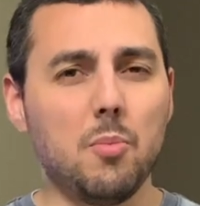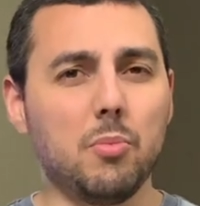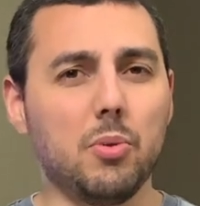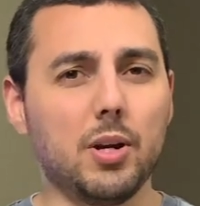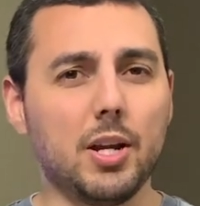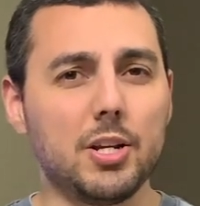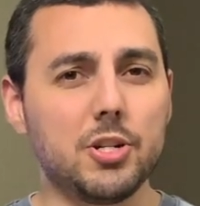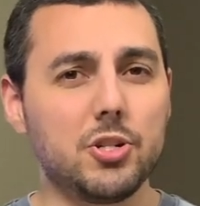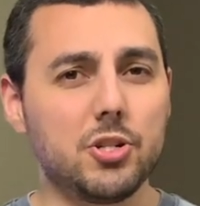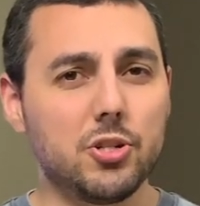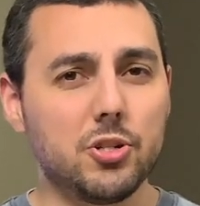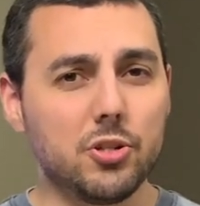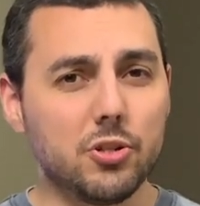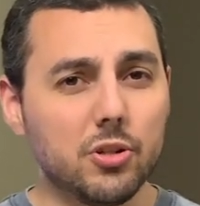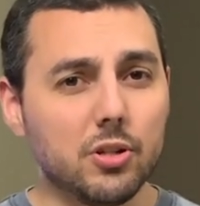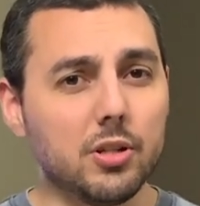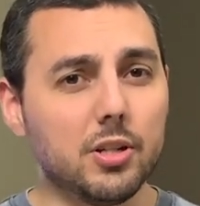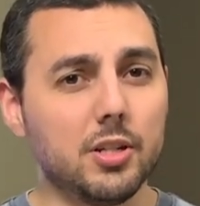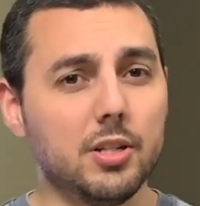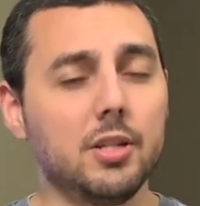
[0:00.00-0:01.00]
but I
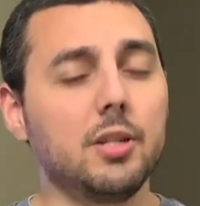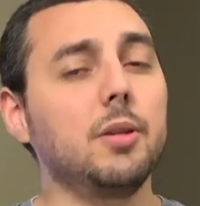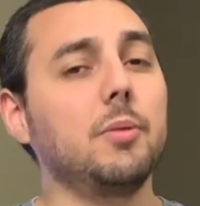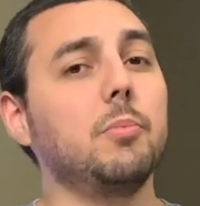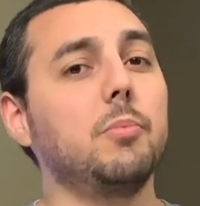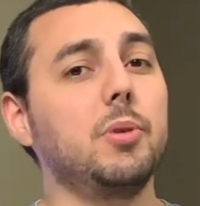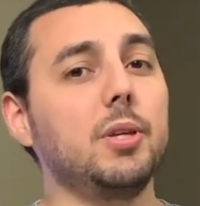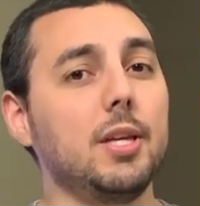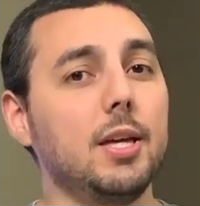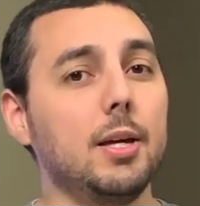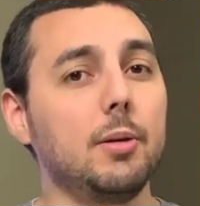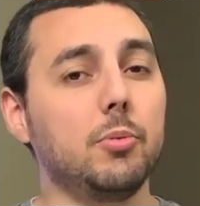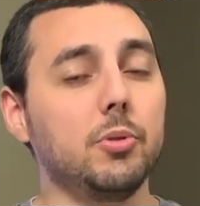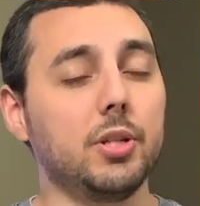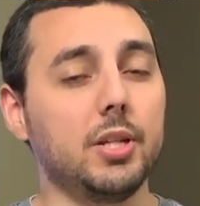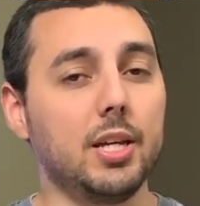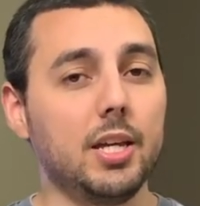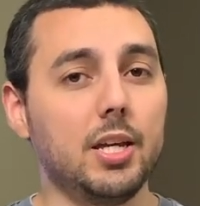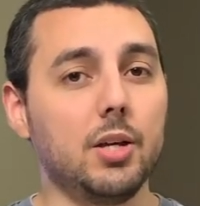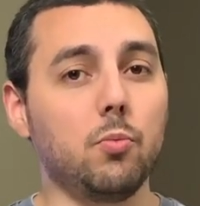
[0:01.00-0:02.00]
should be
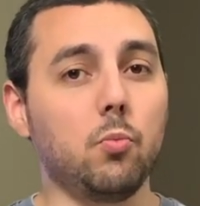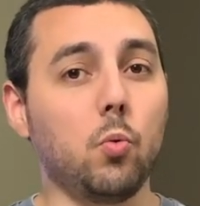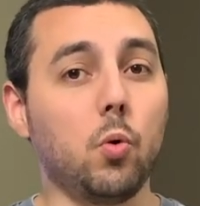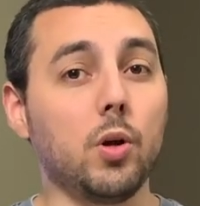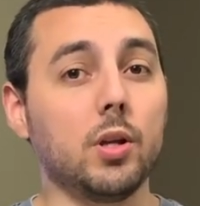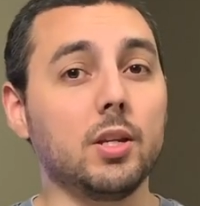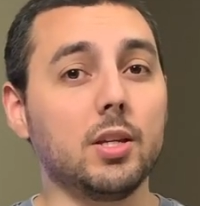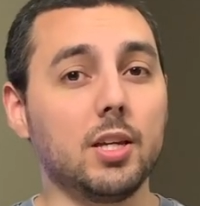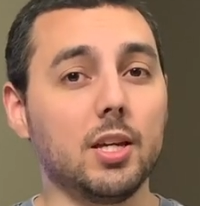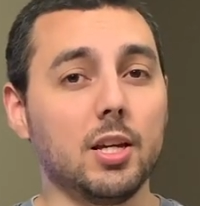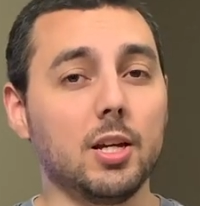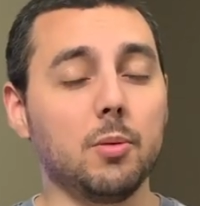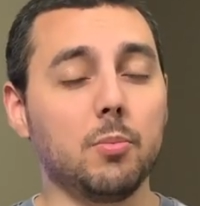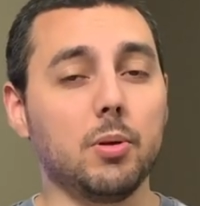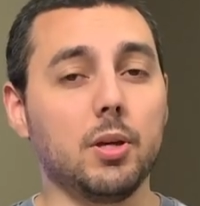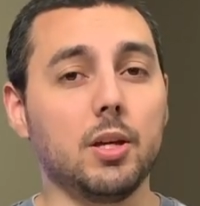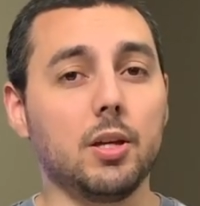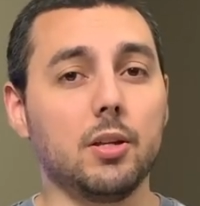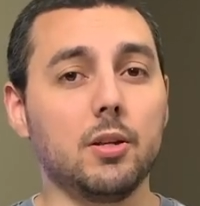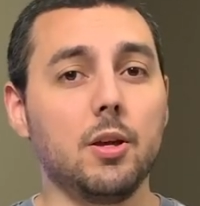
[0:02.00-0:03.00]
able to hit one
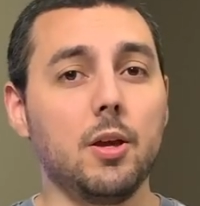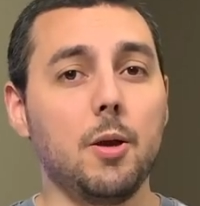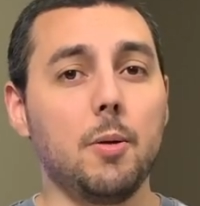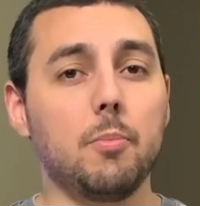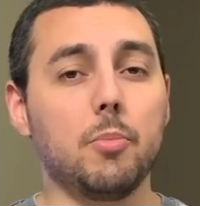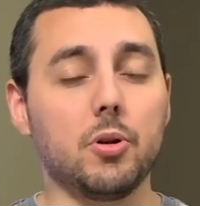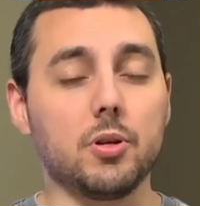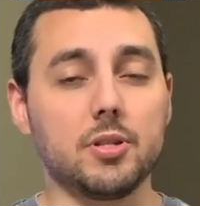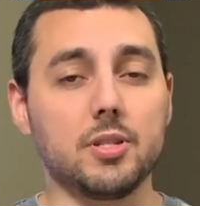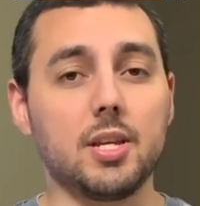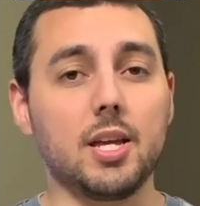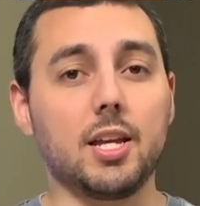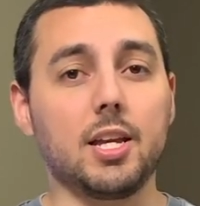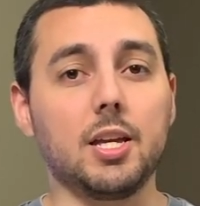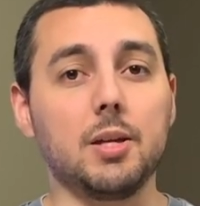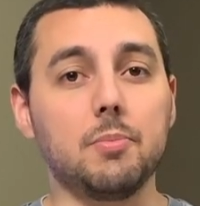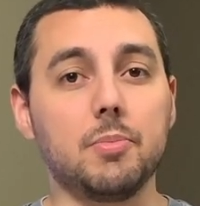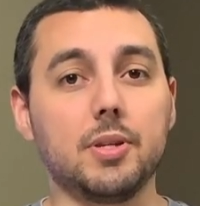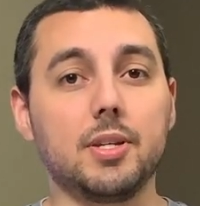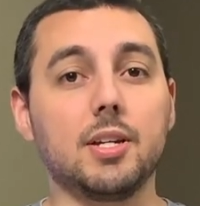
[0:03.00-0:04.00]
gigabit per
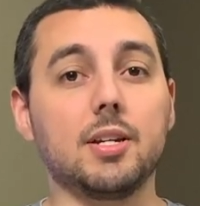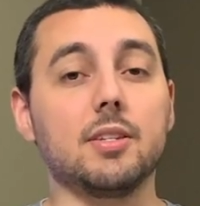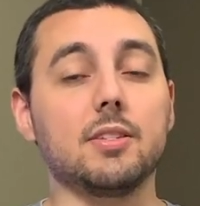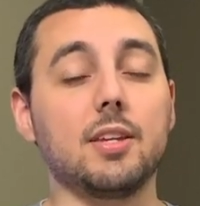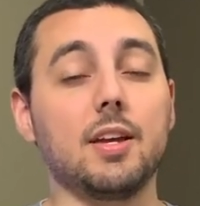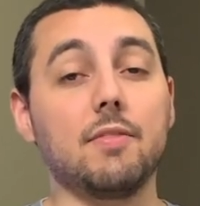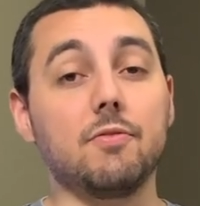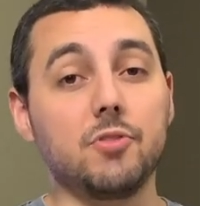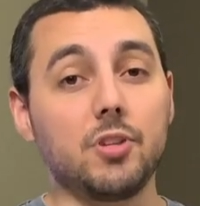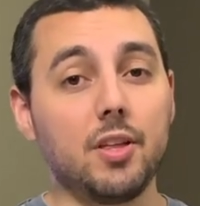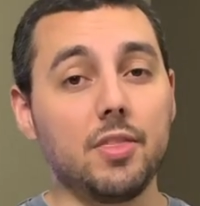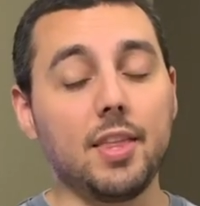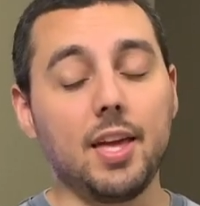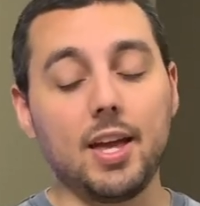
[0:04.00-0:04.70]
second because I've done